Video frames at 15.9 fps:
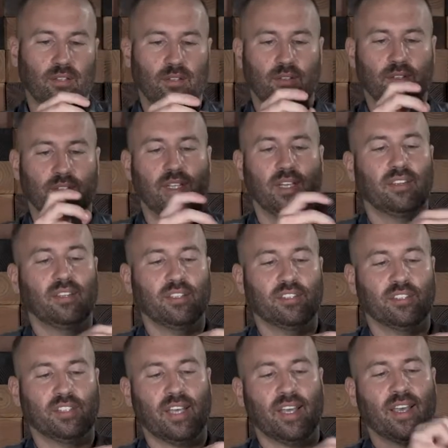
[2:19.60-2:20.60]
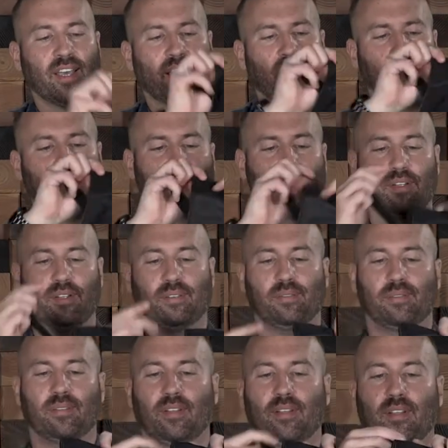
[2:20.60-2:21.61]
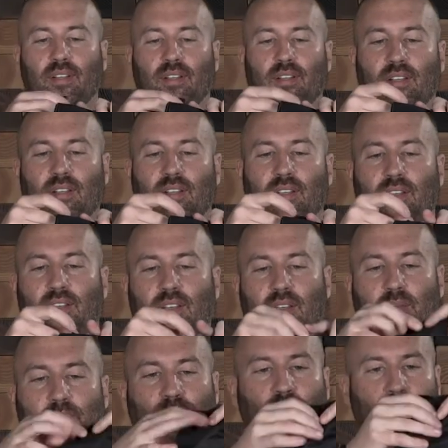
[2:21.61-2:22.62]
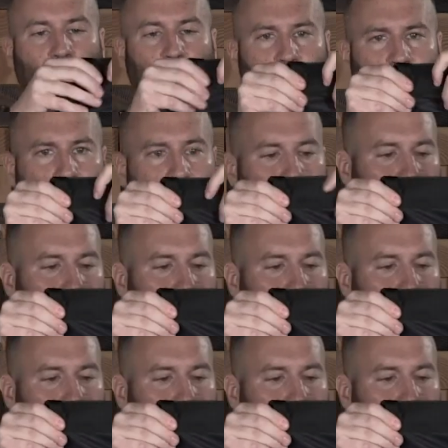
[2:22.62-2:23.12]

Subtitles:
You take these tabs and put them